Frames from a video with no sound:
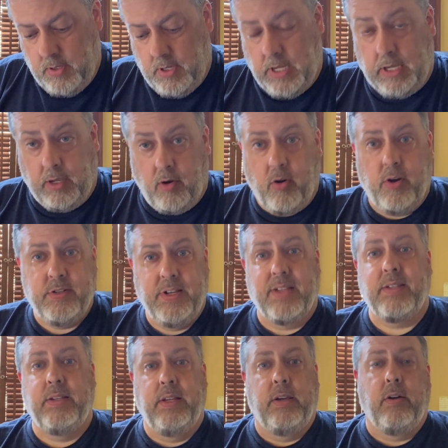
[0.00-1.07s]
large
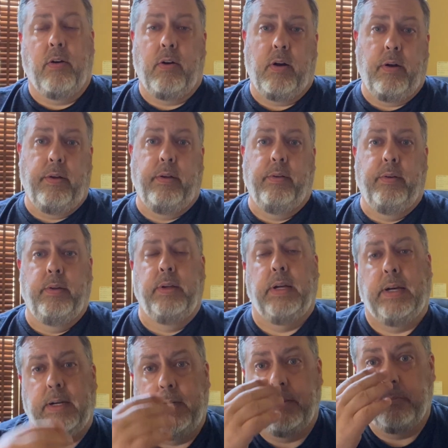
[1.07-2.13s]
SD card.
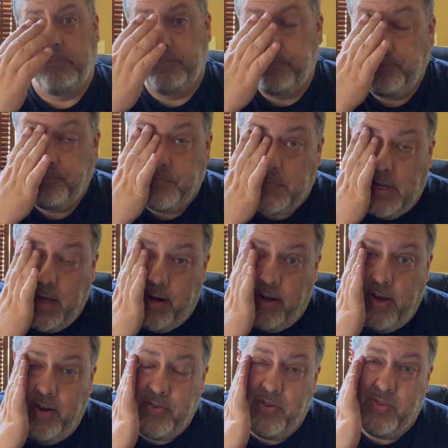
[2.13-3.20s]
I got a
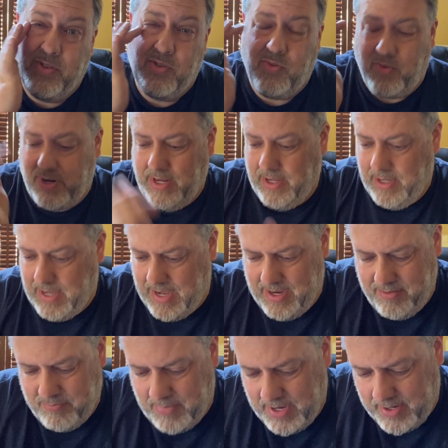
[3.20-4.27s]

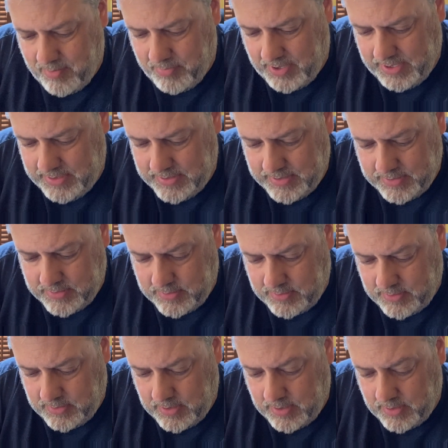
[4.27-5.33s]
128 megabyte disk,
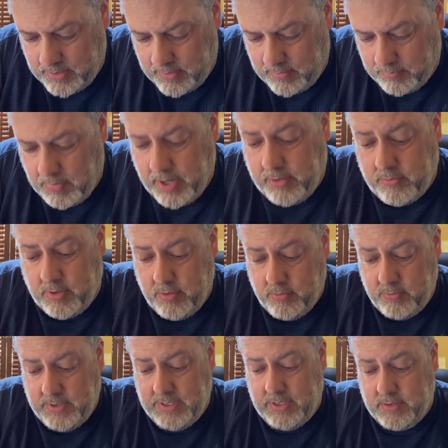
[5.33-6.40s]
micro
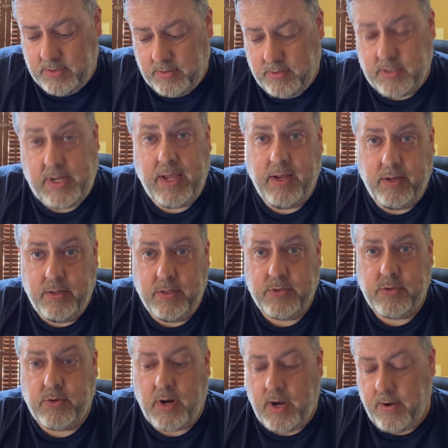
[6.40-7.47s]
disk, scan disk
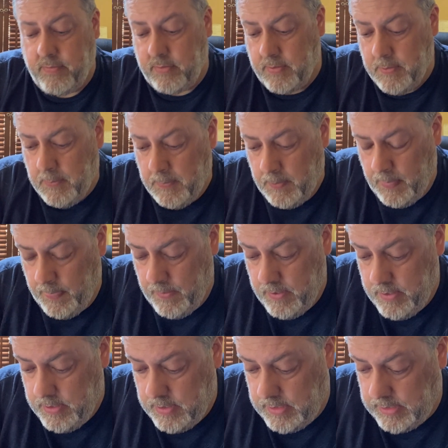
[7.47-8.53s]
drive.
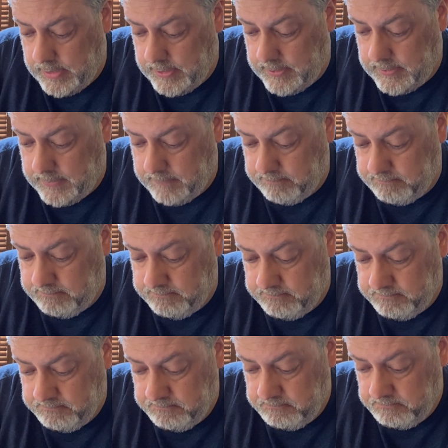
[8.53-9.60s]

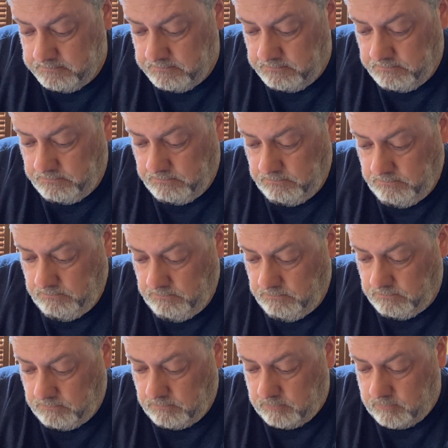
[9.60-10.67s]

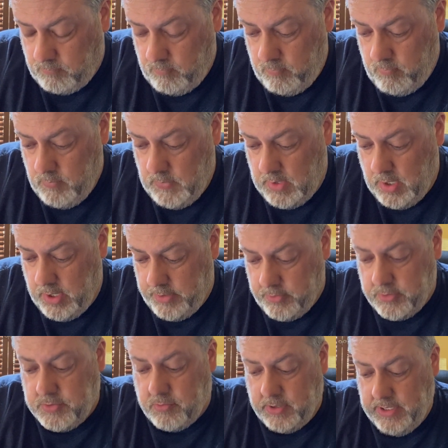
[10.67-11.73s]

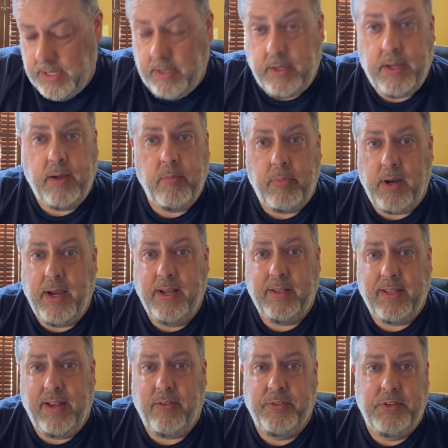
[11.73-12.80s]
128 gigabyte,
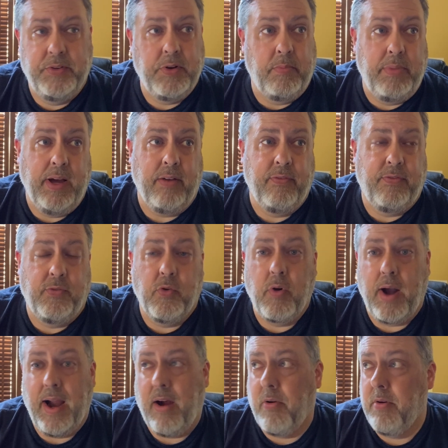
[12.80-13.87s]
that'll do about 4
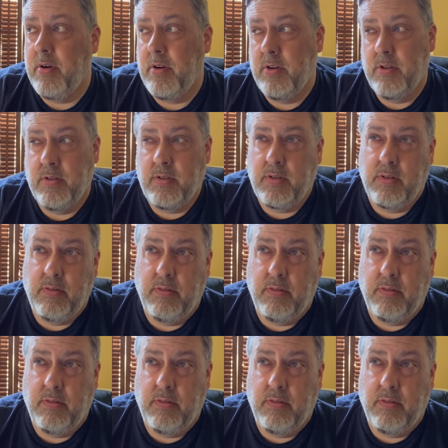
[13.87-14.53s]
hours,